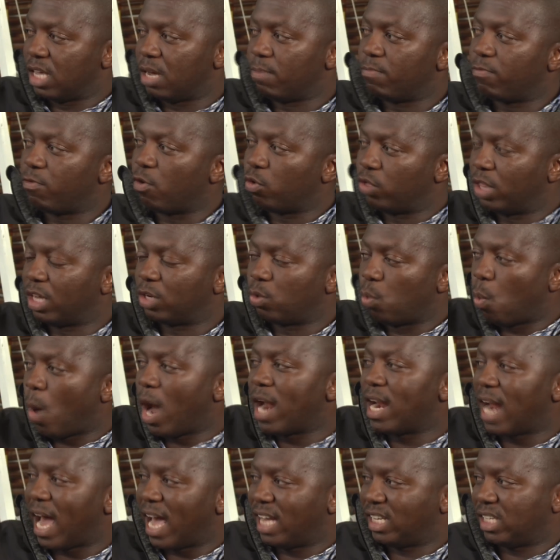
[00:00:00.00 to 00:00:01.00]
them for that
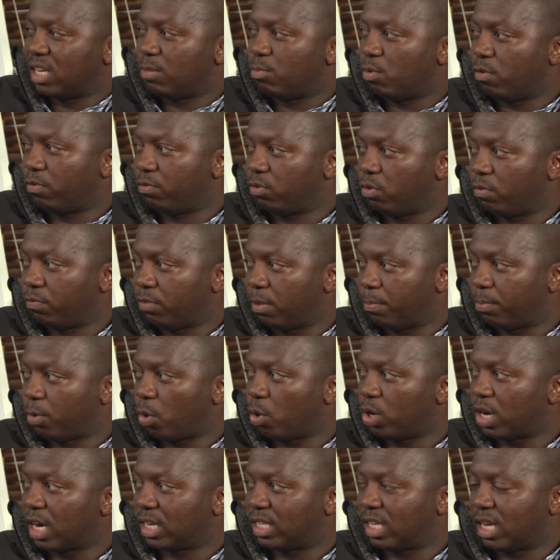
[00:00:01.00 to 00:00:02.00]
one item of the
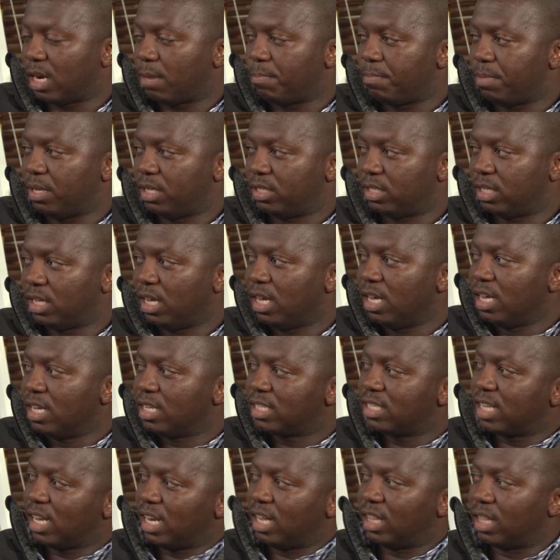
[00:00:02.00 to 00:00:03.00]
product that I'm busy
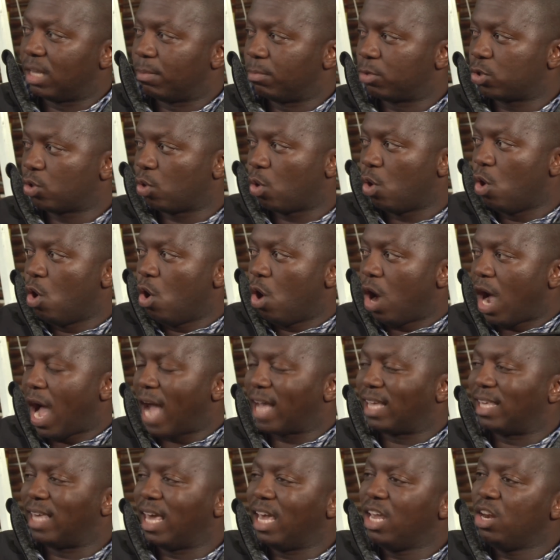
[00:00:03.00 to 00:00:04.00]
selling them? So
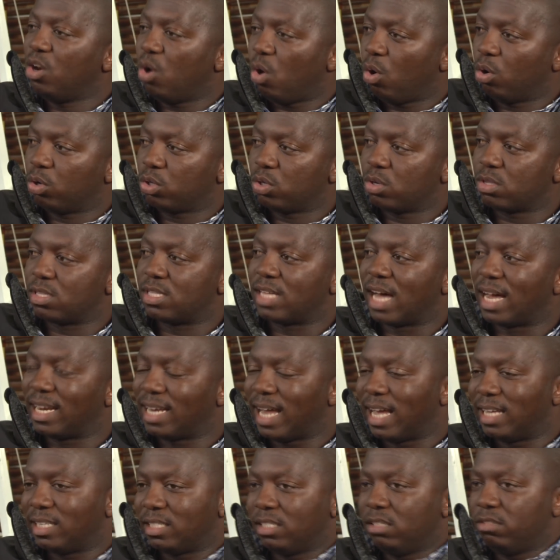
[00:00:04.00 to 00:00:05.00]
again, also
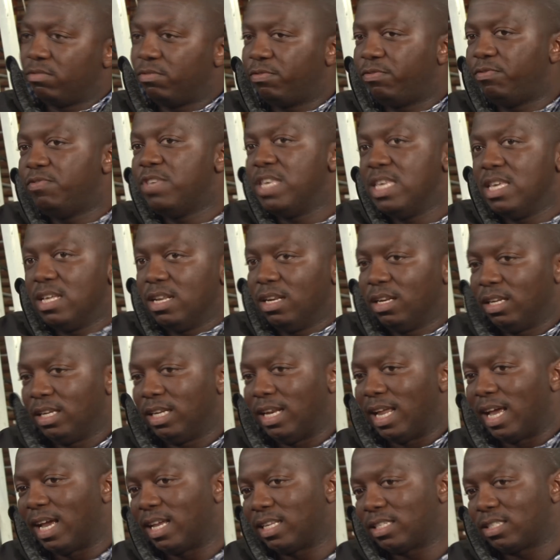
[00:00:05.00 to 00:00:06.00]
that I still feel
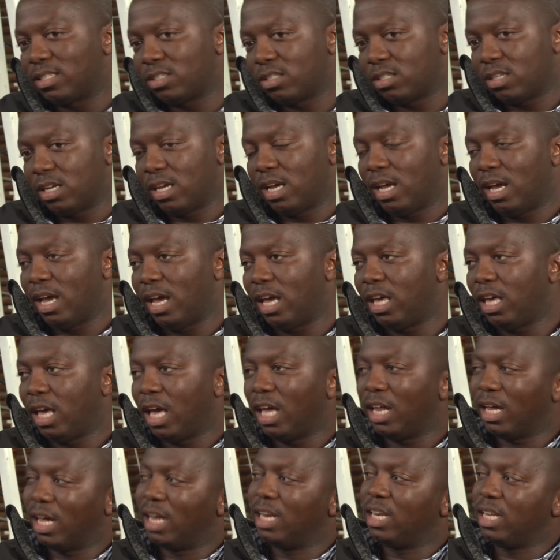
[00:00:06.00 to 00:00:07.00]
it has
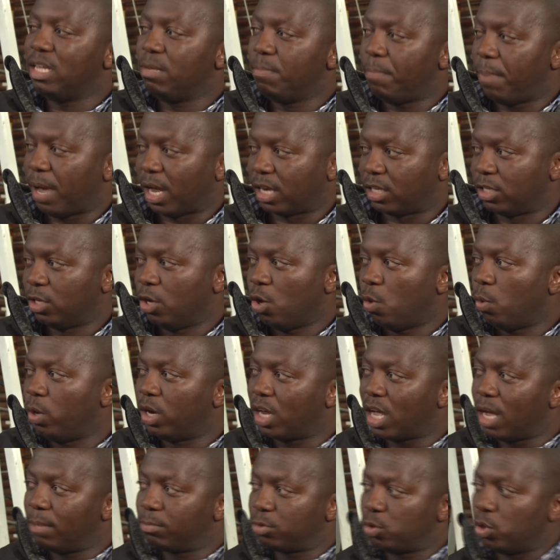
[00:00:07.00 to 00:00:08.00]
an impact when
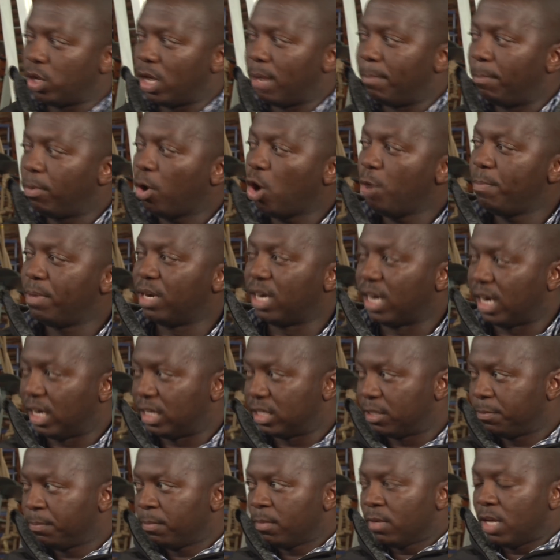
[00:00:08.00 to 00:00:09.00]
it comes to the employment
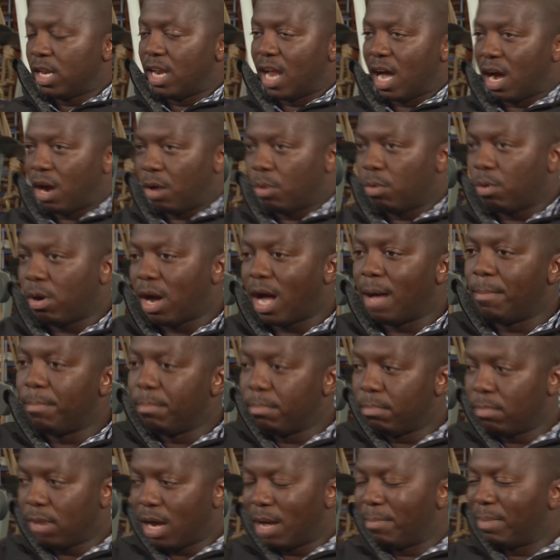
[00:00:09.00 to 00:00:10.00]
rate. Now,
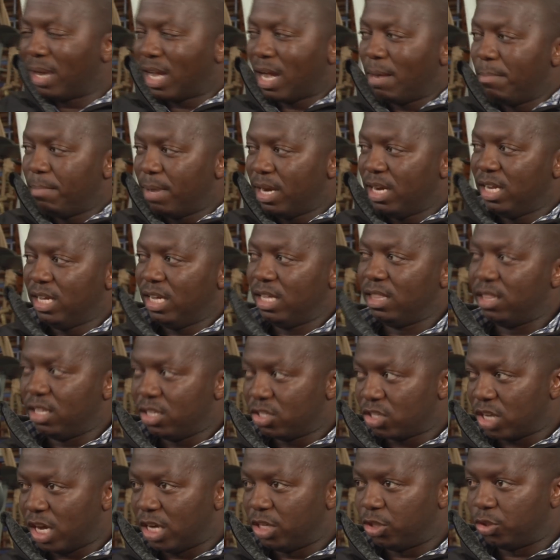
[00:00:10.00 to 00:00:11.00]
I'm a company in
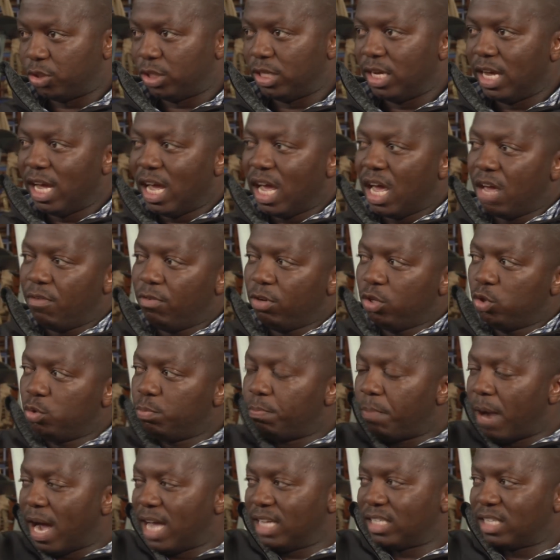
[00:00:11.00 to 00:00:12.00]
this country having to
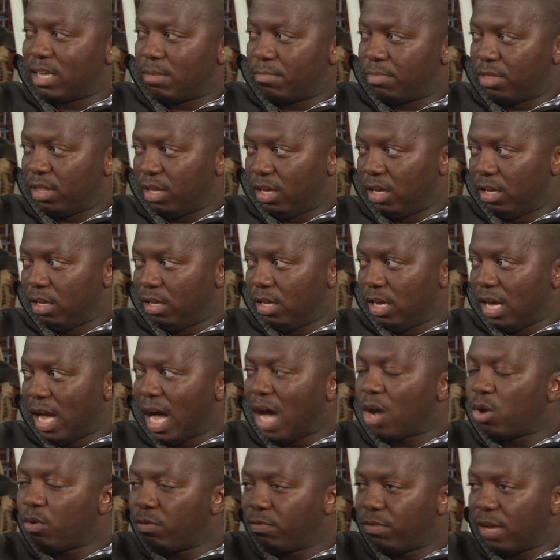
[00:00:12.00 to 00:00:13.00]
buy something
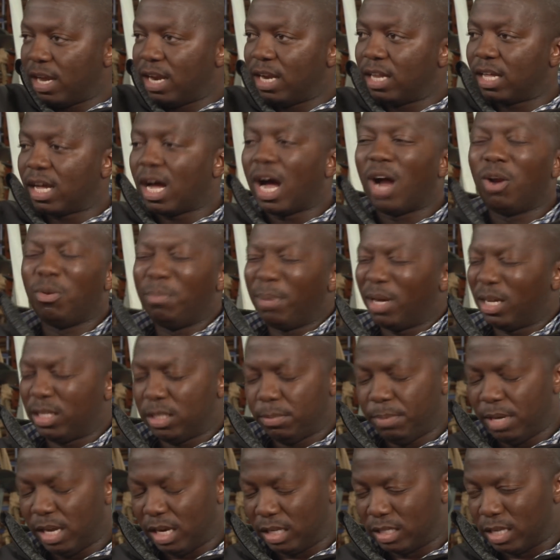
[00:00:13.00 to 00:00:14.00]
out of another. I'll make a
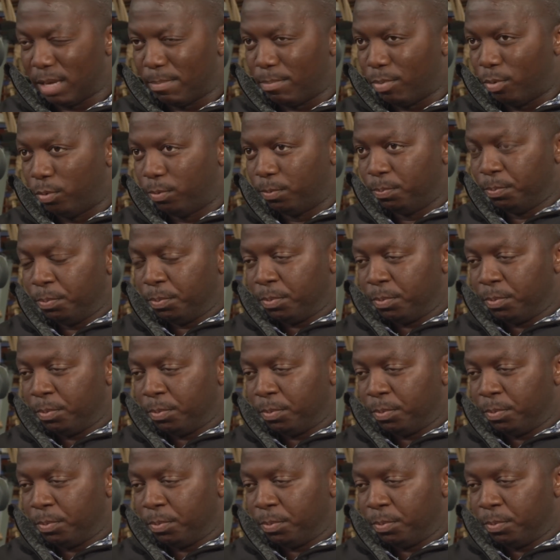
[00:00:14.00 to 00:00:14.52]
typical example.